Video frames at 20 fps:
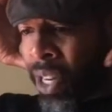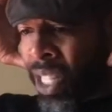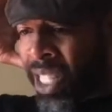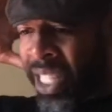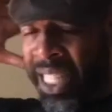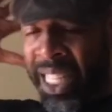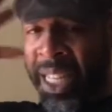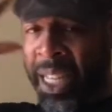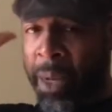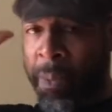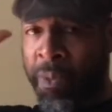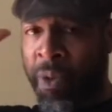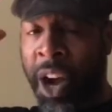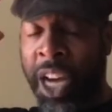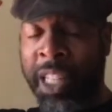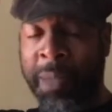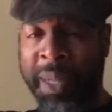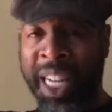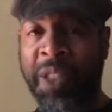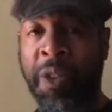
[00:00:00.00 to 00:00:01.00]
it's
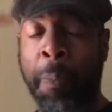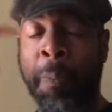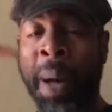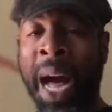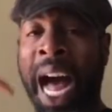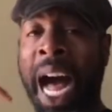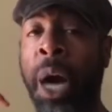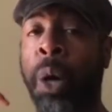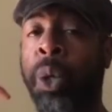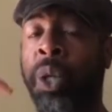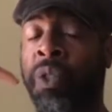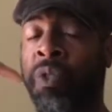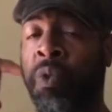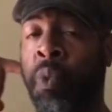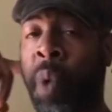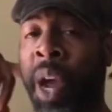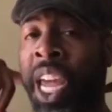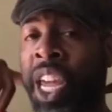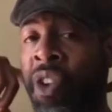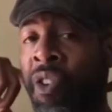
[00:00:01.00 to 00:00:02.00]
approximately another pound of
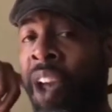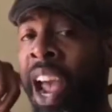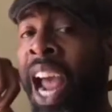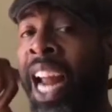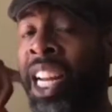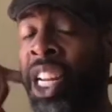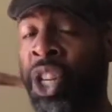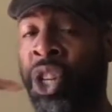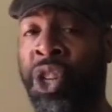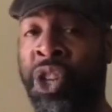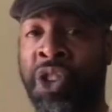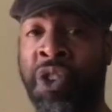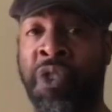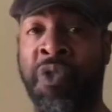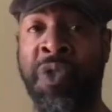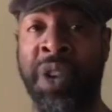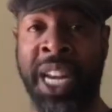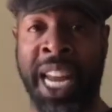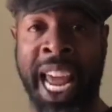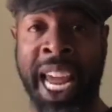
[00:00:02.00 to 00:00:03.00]
weight you're adding to your
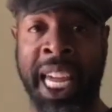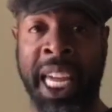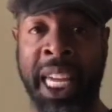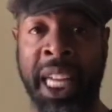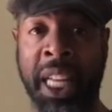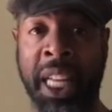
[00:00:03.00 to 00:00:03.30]
neck.